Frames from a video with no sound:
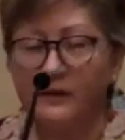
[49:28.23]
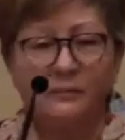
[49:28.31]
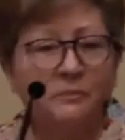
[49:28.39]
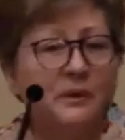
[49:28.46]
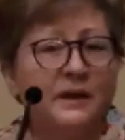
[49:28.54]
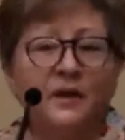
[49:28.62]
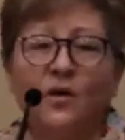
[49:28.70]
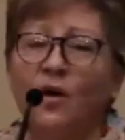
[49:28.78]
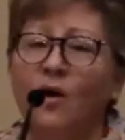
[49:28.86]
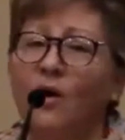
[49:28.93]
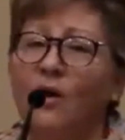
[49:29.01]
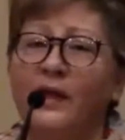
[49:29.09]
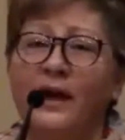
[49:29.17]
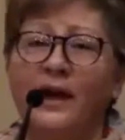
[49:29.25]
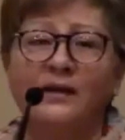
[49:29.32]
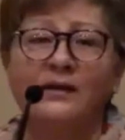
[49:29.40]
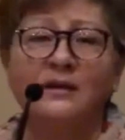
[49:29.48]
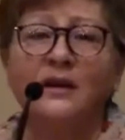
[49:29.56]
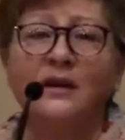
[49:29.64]
be all
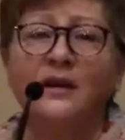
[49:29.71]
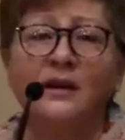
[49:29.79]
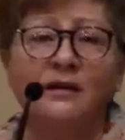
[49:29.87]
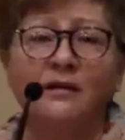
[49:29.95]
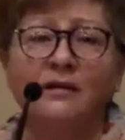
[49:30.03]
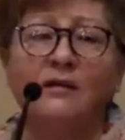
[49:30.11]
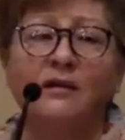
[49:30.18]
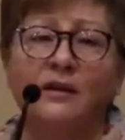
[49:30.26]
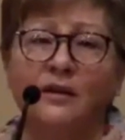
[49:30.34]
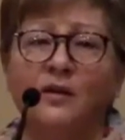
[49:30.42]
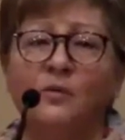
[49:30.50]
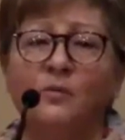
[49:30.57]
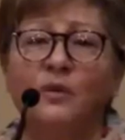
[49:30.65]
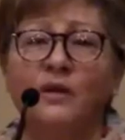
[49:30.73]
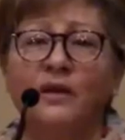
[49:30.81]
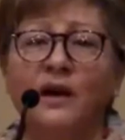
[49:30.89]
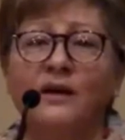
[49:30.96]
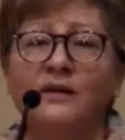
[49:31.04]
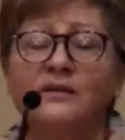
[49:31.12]
that here with
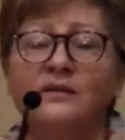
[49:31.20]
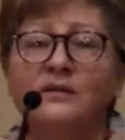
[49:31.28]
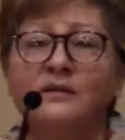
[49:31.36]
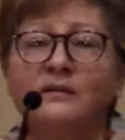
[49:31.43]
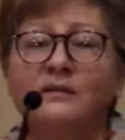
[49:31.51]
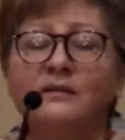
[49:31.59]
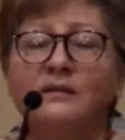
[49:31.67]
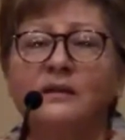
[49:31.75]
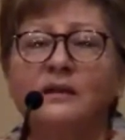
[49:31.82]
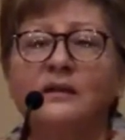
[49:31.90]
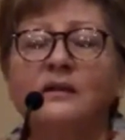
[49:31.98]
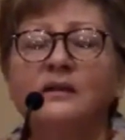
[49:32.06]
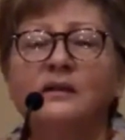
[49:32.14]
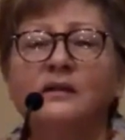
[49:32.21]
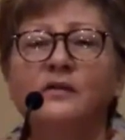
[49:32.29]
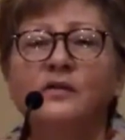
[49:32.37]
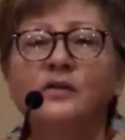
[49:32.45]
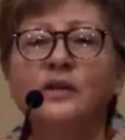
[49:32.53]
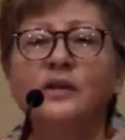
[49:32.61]
us.
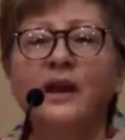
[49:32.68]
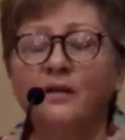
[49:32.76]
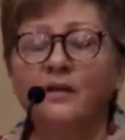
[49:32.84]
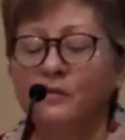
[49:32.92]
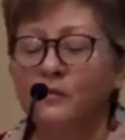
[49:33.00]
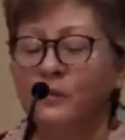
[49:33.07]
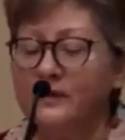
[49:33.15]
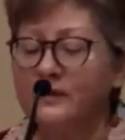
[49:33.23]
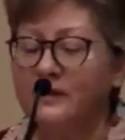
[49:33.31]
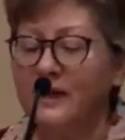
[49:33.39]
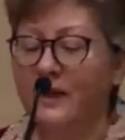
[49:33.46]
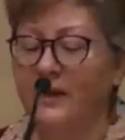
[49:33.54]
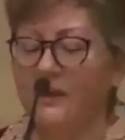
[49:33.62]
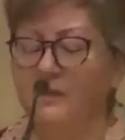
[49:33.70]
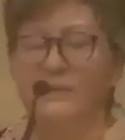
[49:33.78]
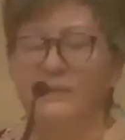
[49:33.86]
Together we say,